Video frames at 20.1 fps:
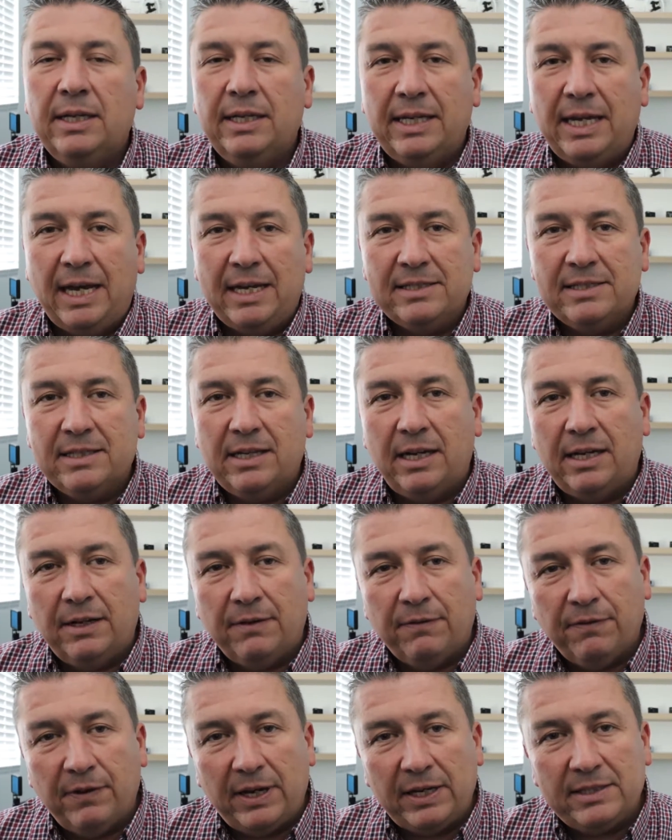gas line,
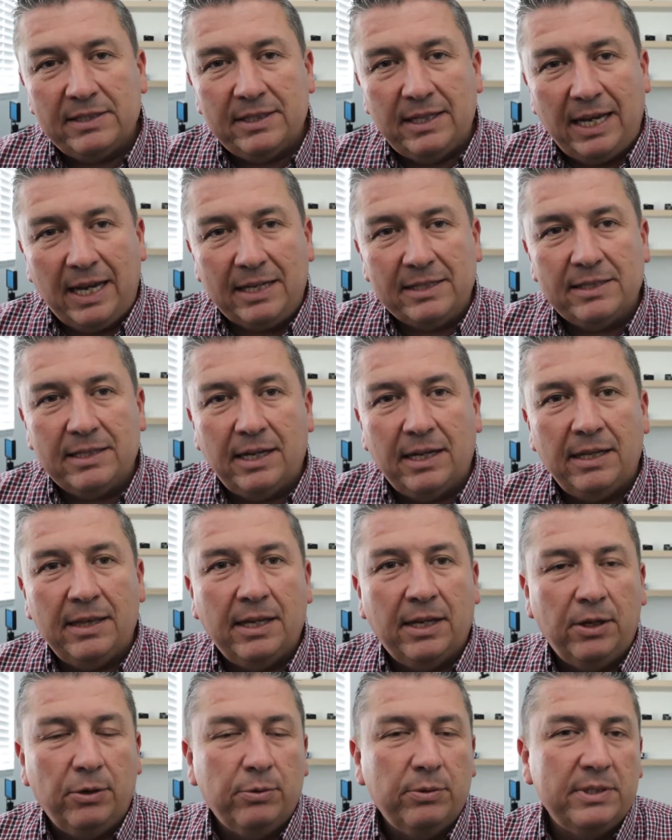a flex gas line
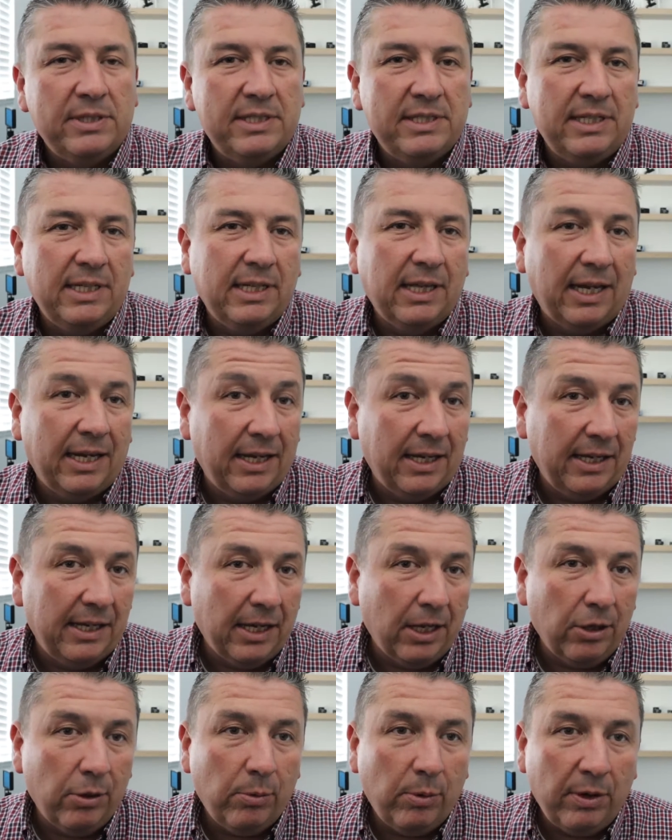that you would see like a
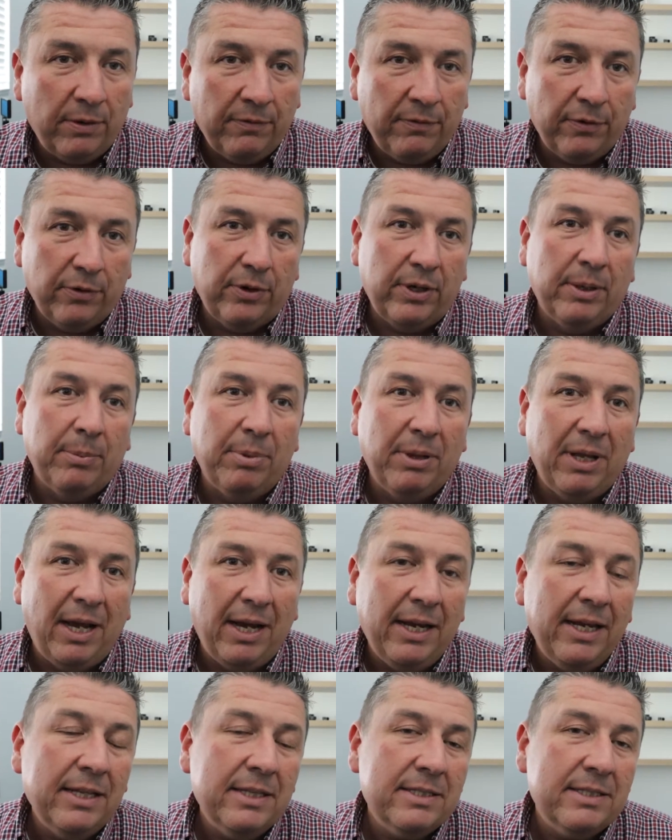yellow one for an
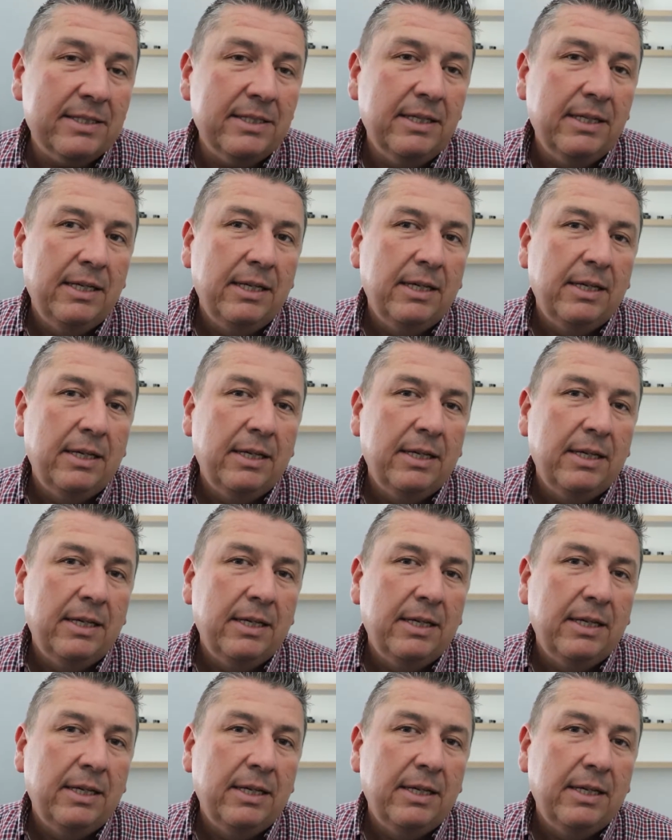appliance,